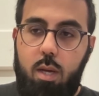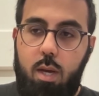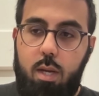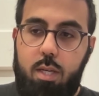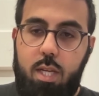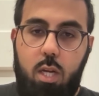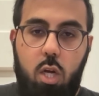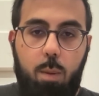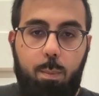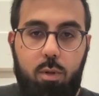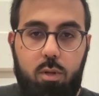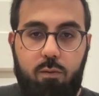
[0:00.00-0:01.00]
uh,
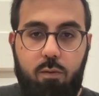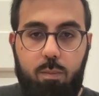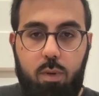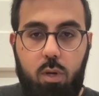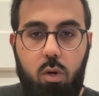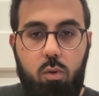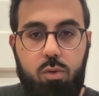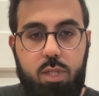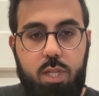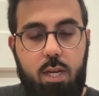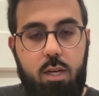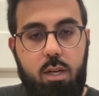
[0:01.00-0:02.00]
decoupled from the gold
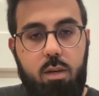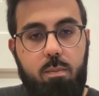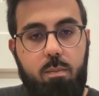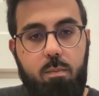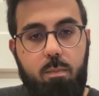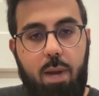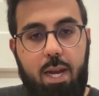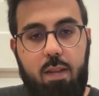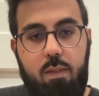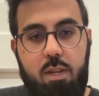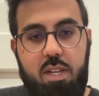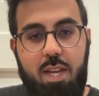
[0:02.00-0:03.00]
standard back
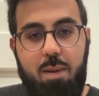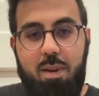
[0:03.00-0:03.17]
in the day.